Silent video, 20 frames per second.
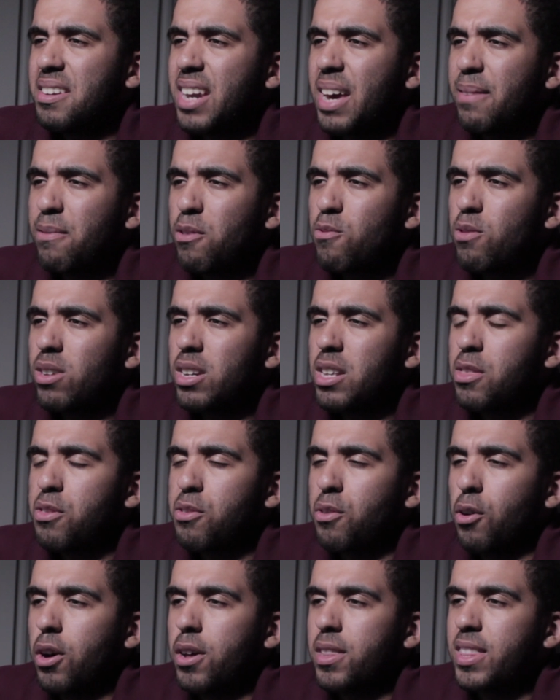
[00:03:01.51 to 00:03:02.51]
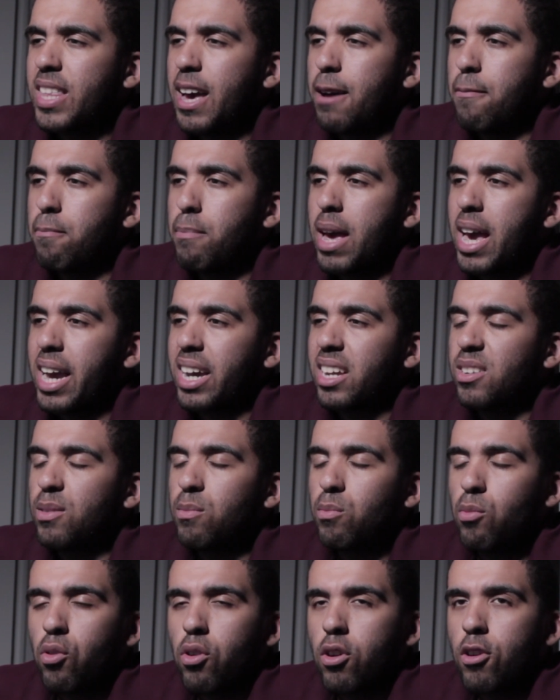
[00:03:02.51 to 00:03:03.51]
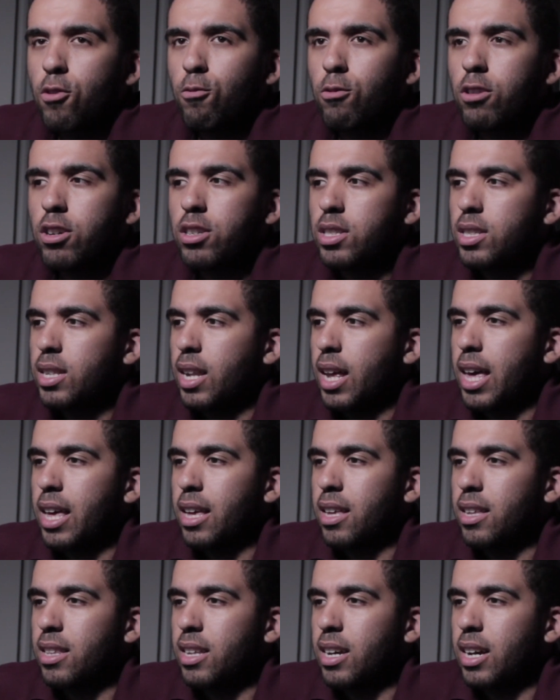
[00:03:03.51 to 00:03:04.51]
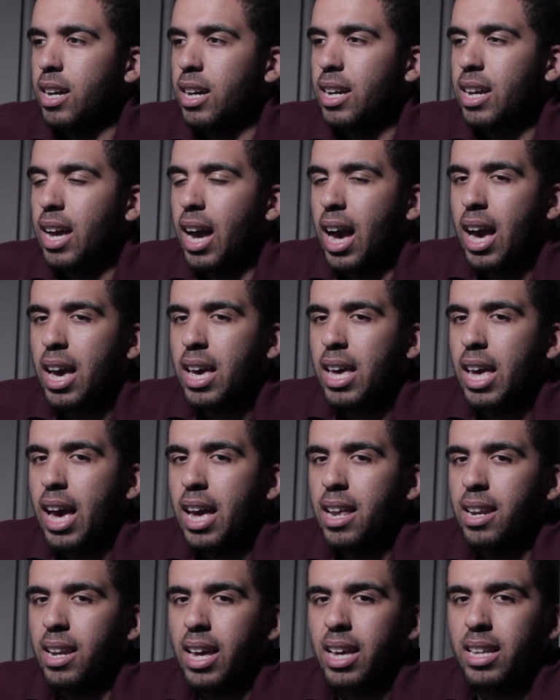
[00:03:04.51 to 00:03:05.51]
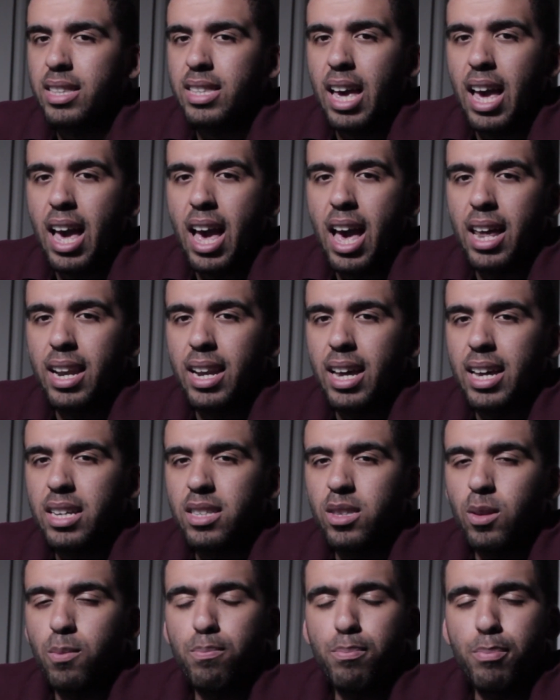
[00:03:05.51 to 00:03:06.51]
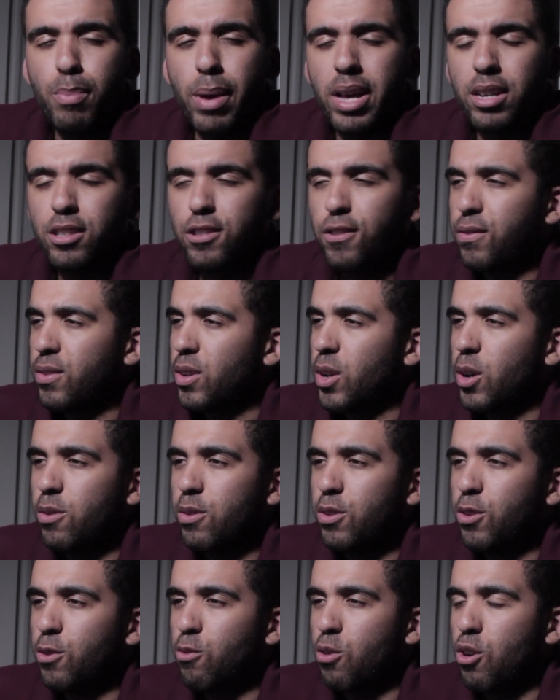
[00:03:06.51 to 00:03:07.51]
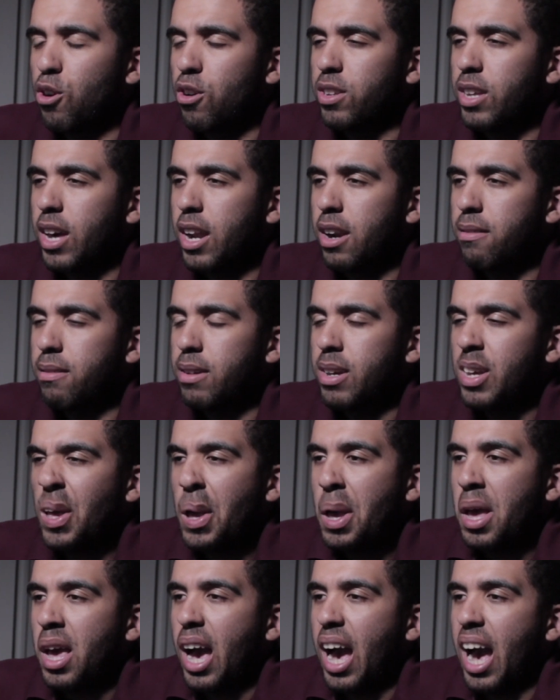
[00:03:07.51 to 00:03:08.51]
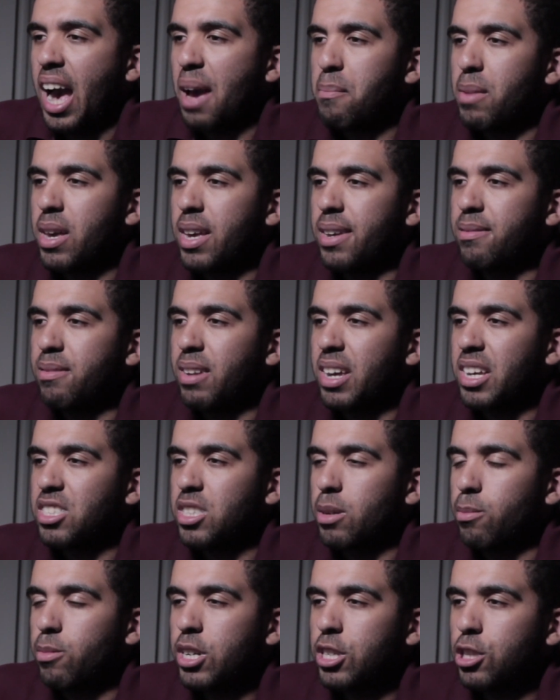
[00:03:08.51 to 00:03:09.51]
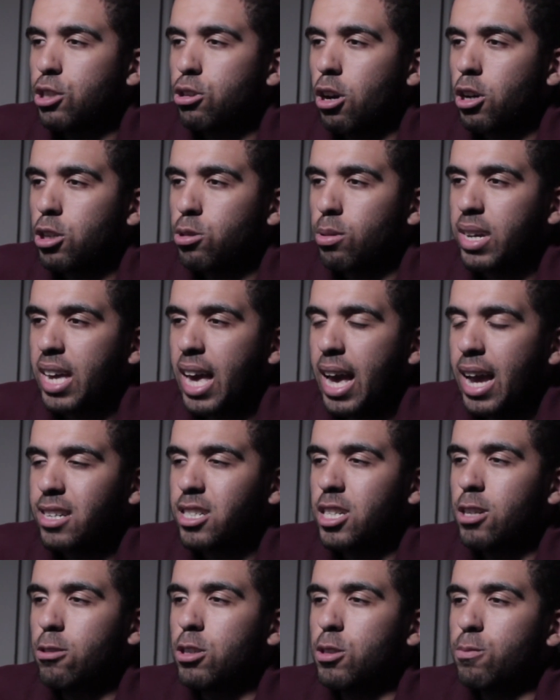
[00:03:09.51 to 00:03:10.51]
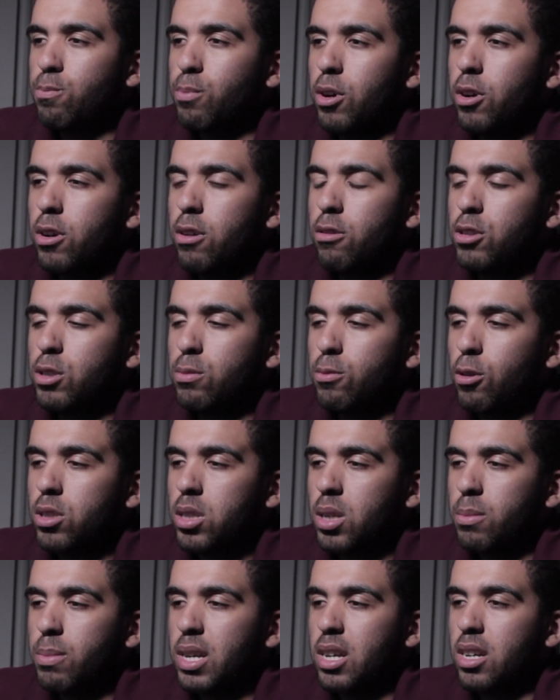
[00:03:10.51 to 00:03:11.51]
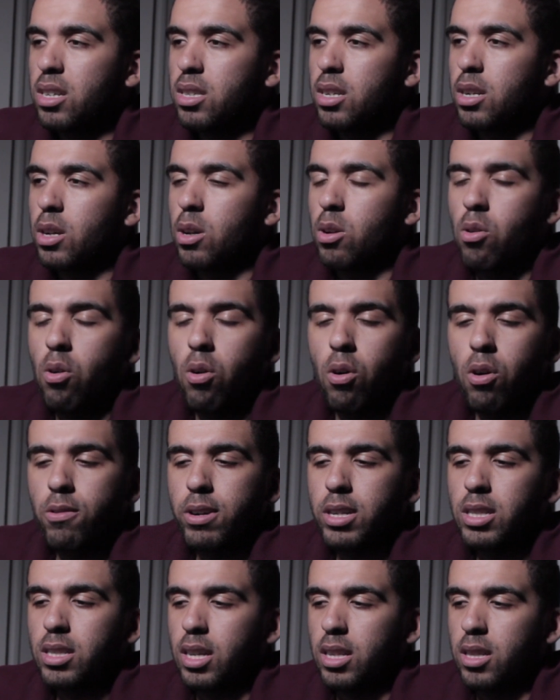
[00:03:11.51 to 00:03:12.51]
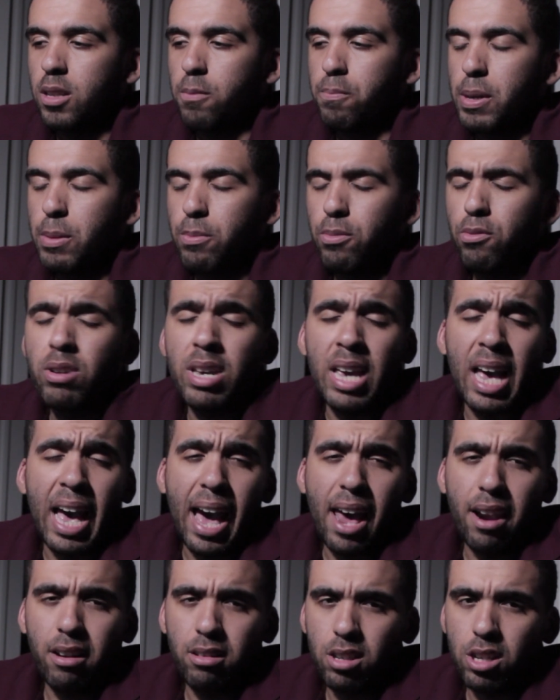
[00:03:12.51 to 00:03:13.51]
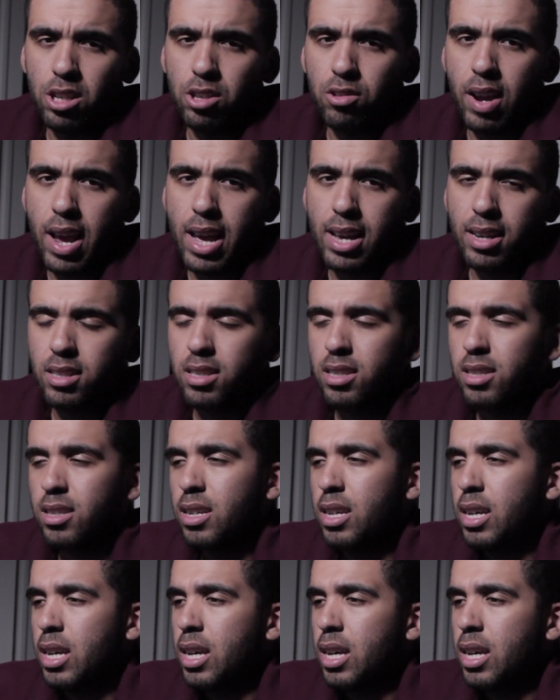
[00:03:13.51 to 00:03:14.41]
never really thought that Macklemore was like a guy that had the best flow in the world. I mean, some of his songs were catchy, but it was mostly because of the chorus and the people he had on the tracks.